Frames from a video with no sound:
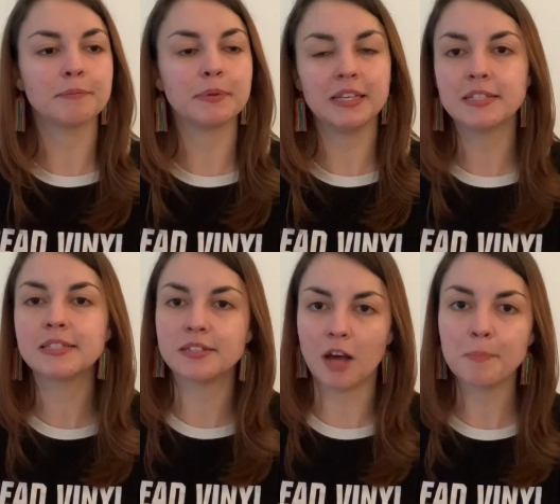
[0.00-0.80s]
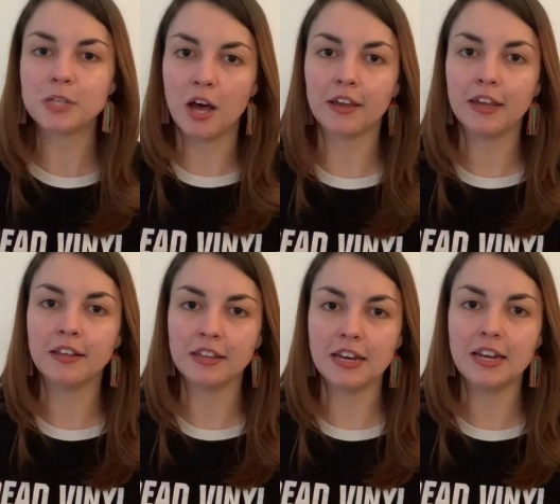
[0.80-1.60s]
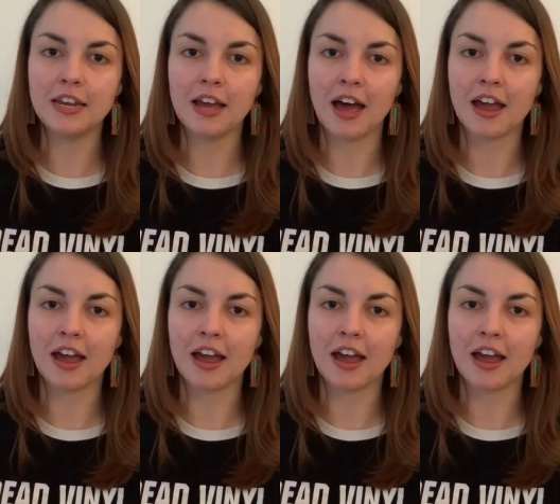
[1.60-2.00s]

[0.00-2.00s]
please stop talking, lady,